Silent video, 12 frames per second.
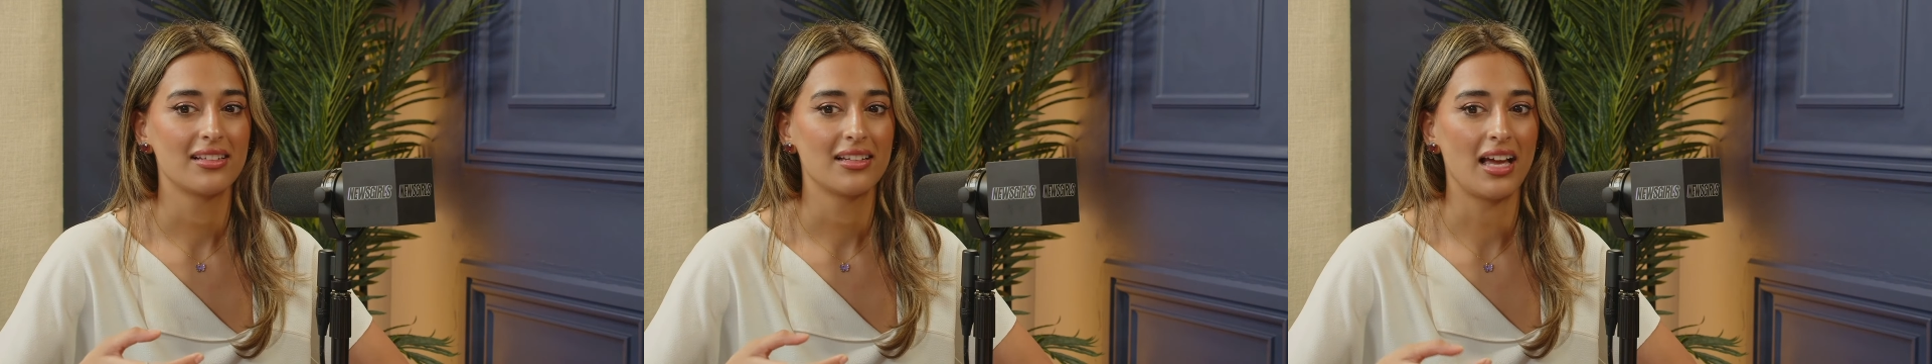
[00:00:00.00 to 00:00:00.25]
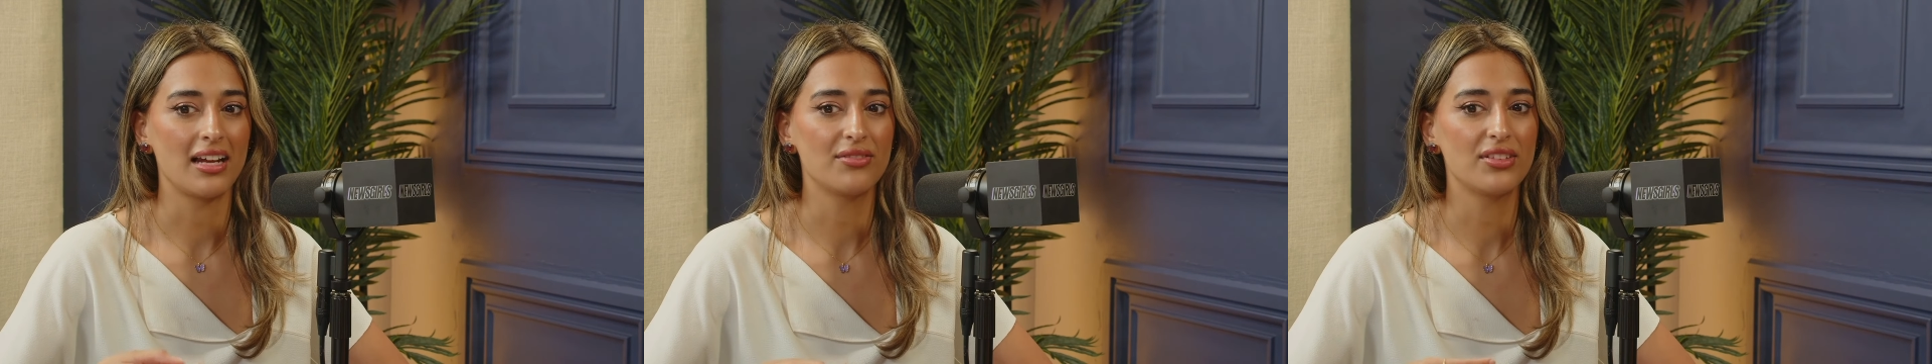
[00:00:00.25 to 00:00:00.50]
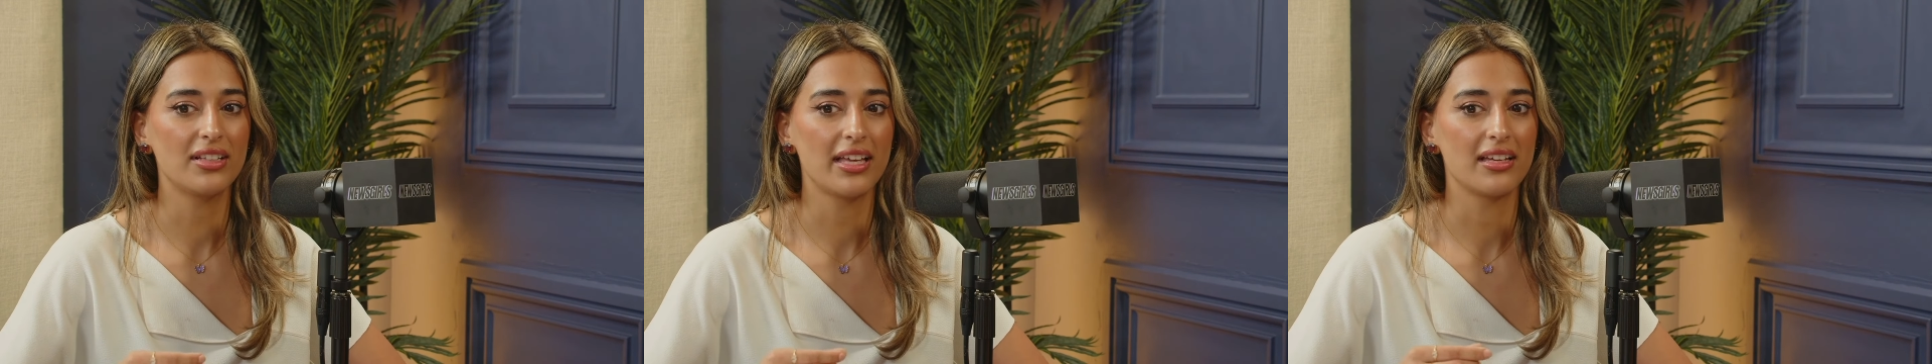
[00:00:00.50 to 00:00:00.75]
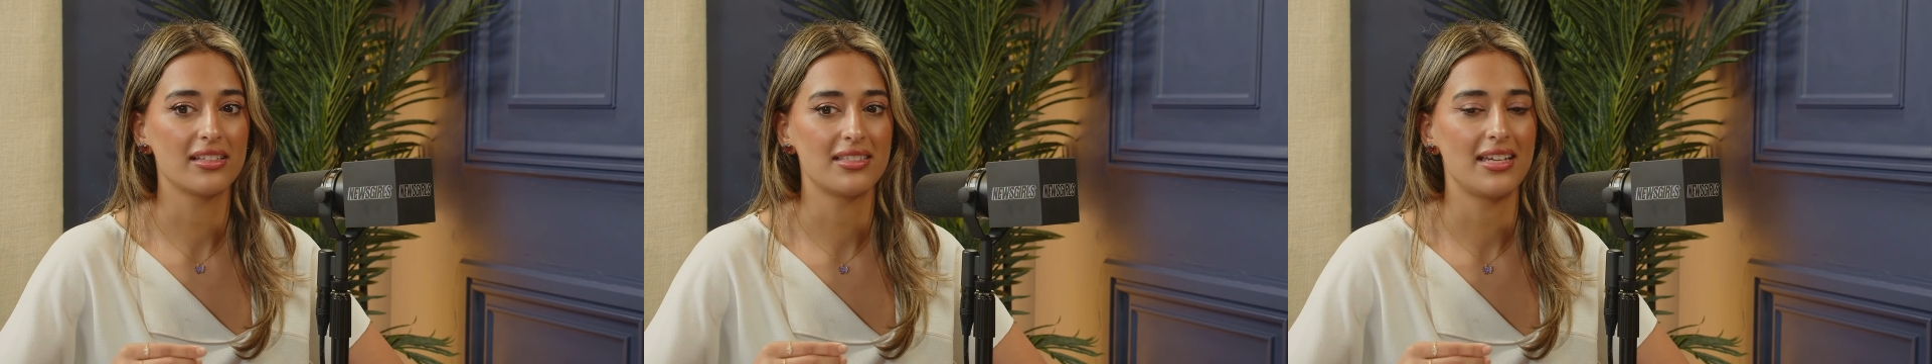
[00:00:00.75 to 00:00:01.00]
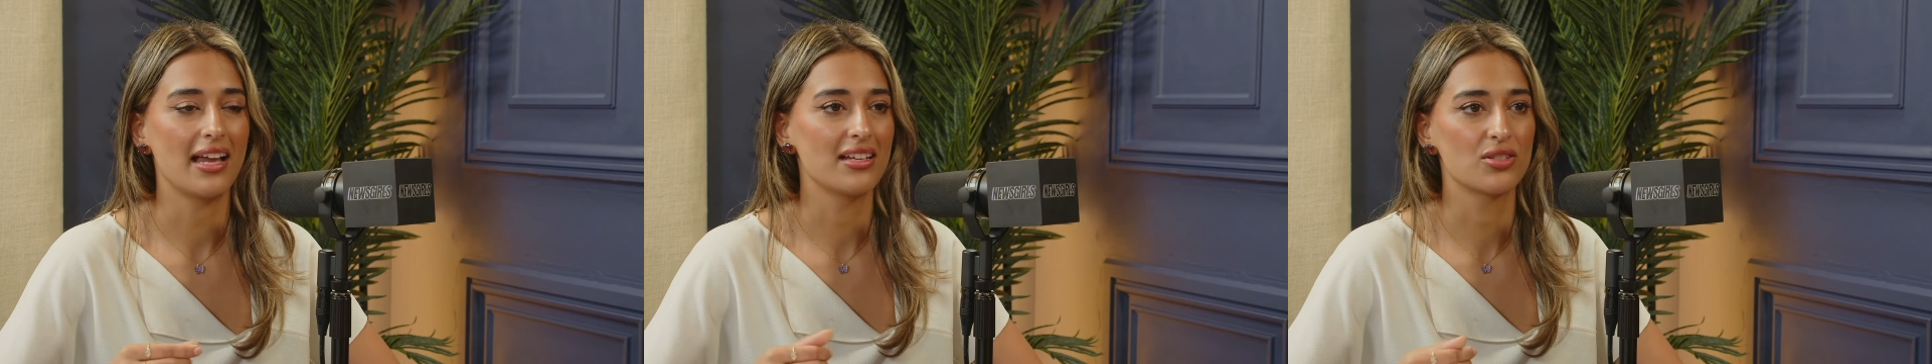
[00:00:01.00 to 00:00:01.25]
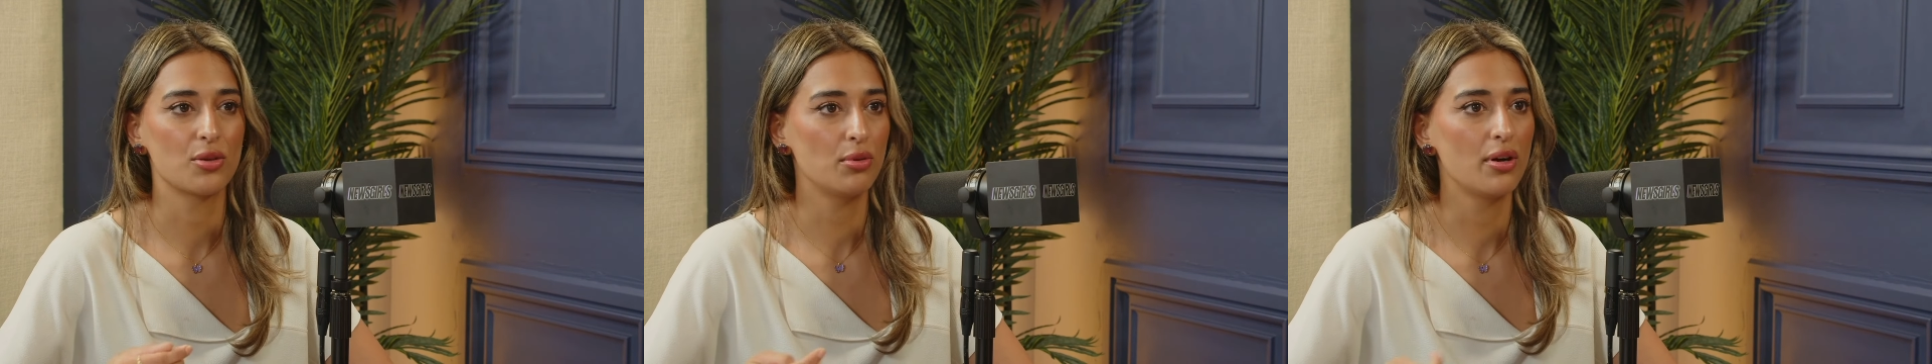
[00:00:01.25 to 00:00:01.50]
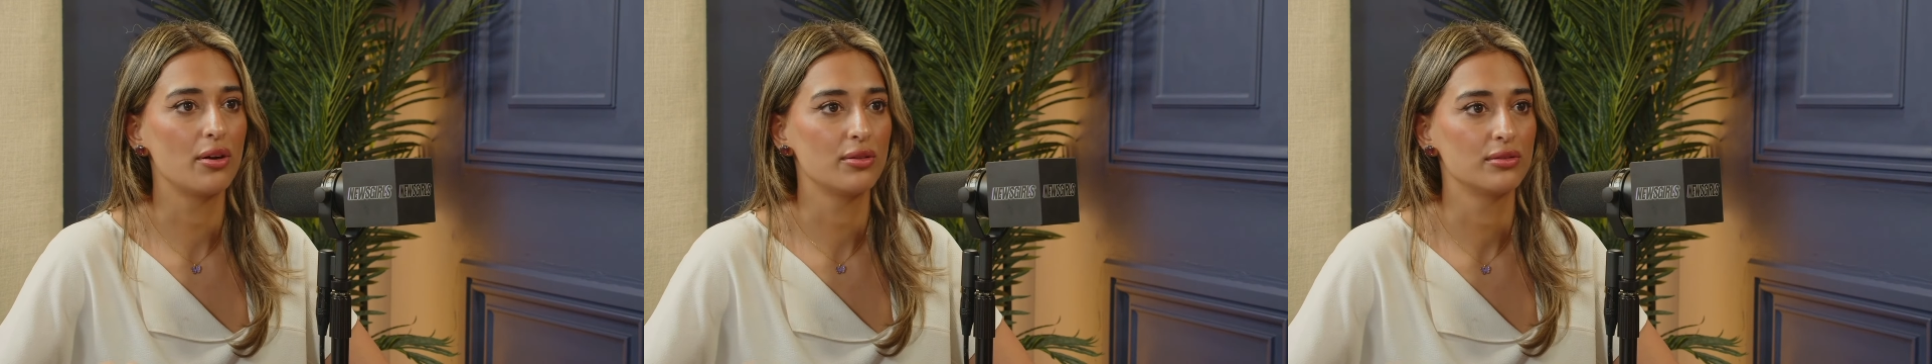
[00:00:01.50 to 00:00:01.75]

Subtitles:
kind of the like status quo.